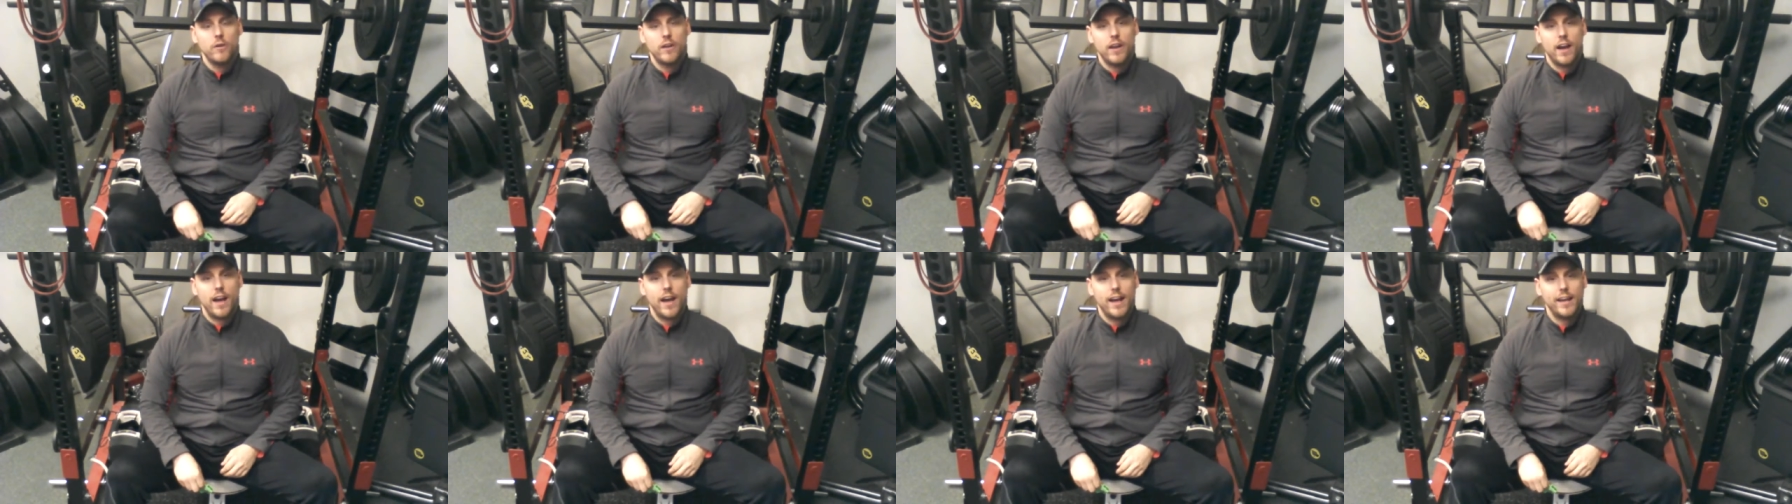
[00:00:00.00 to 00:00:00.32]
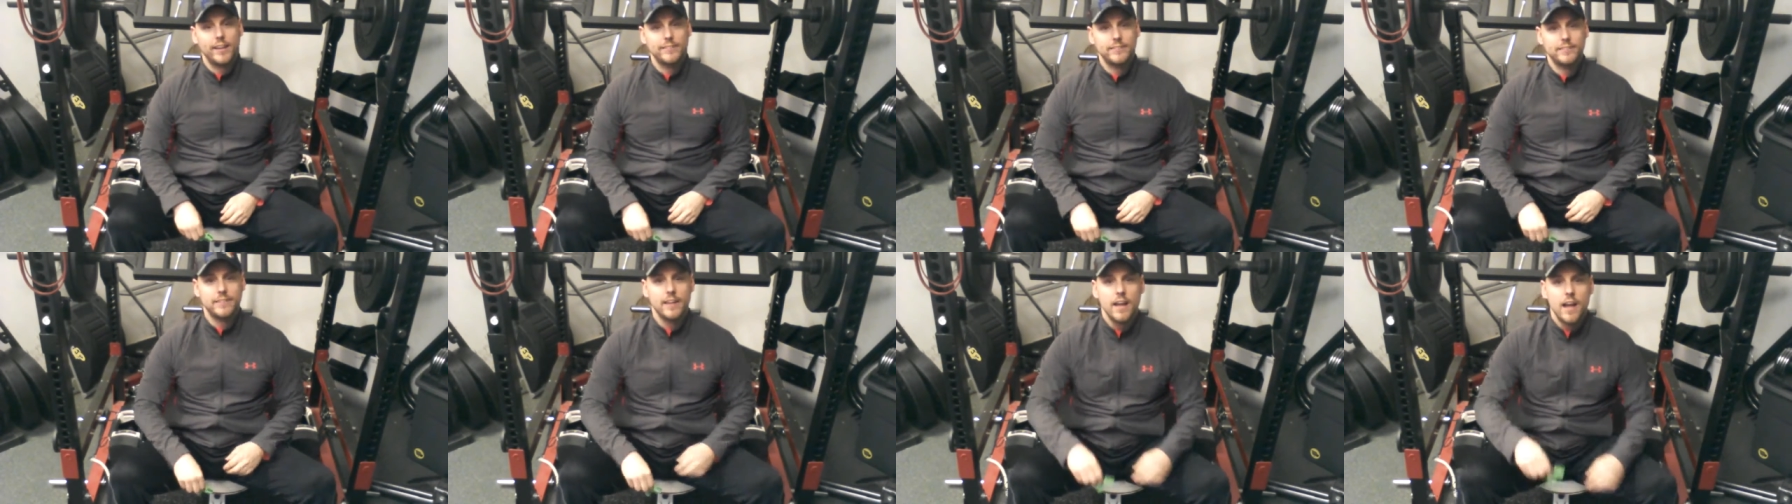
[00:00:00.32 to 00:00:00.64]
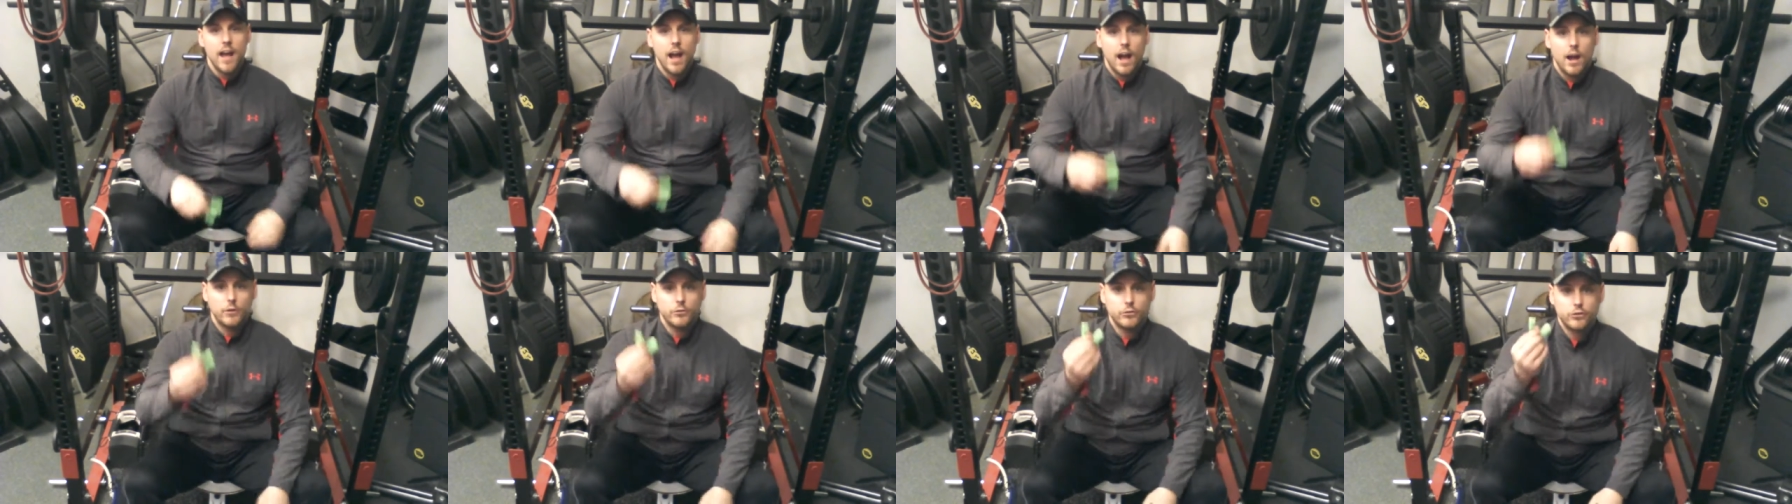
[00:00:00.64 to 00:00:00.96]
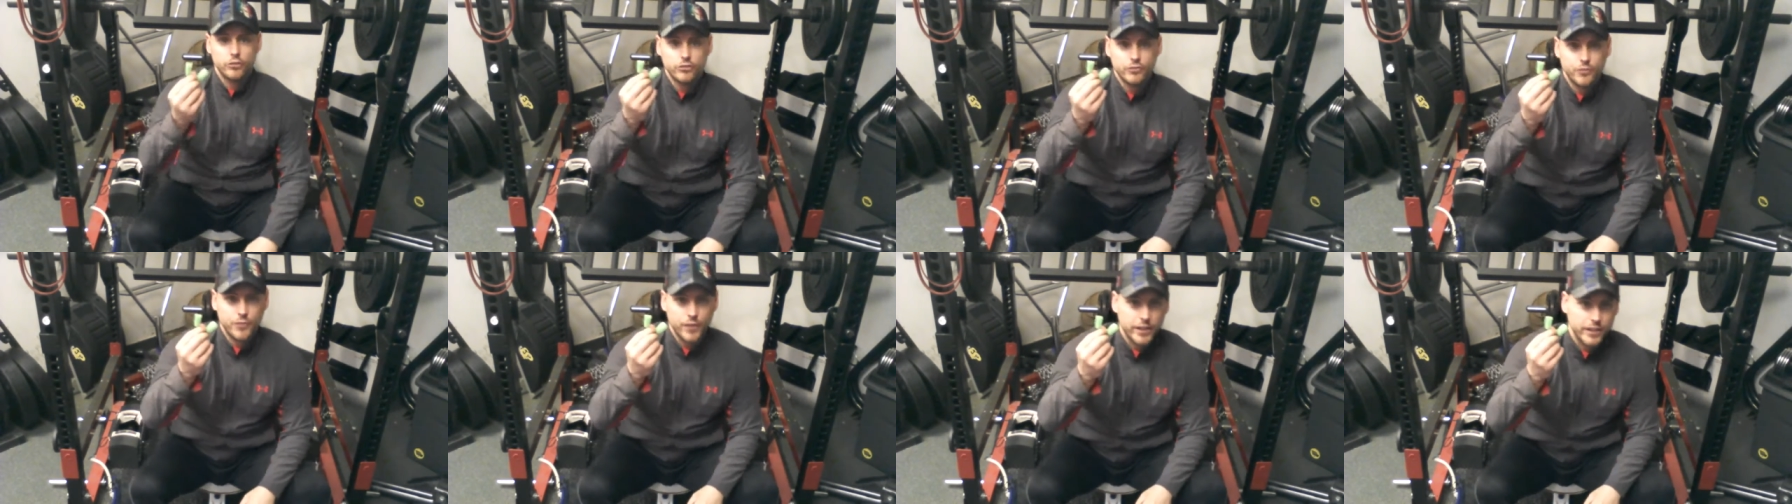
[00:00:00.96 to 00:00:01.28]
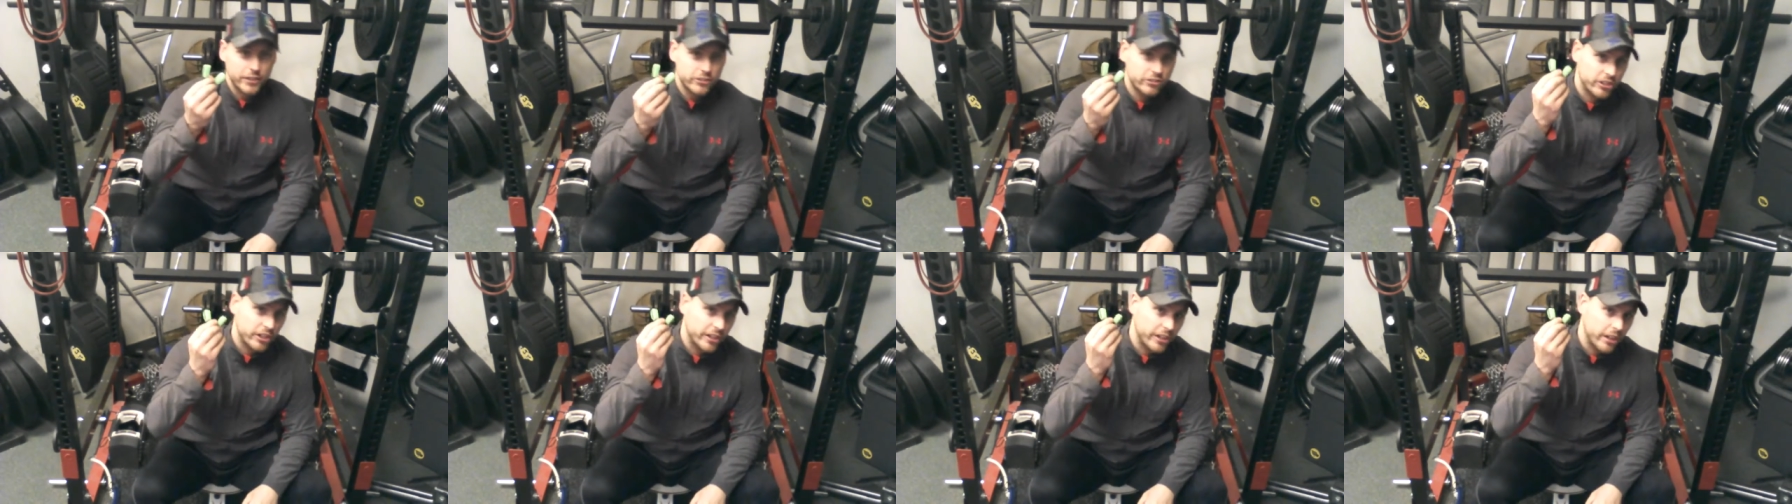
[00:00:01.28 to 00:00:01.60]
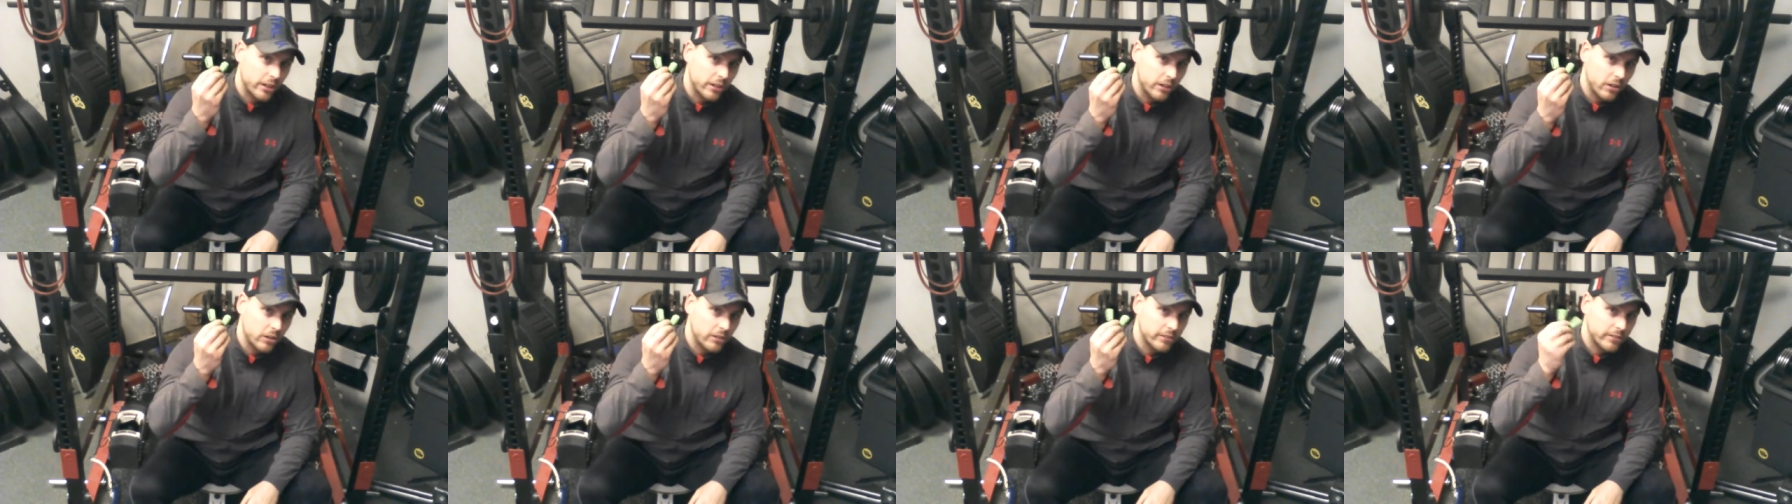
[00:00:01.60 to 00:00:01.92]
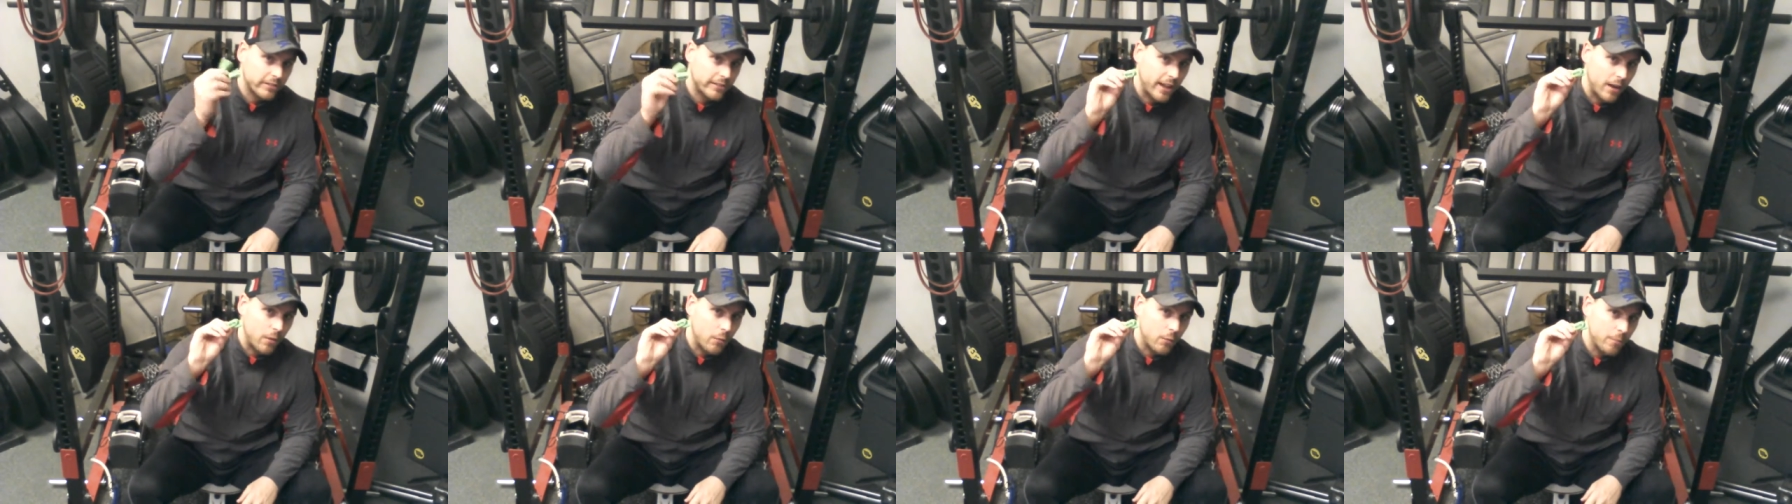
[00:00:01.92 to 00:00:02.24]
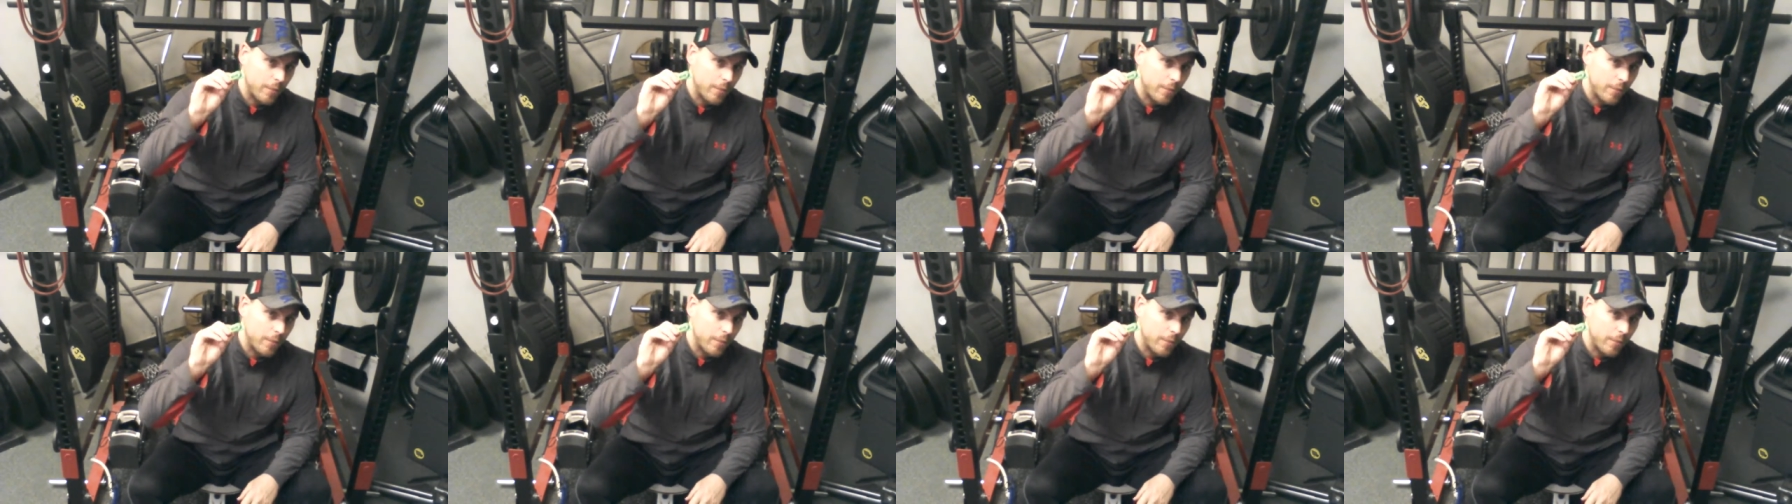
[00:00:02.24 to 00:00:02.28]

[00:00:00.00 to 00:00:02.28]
guys. I was just finishing a little set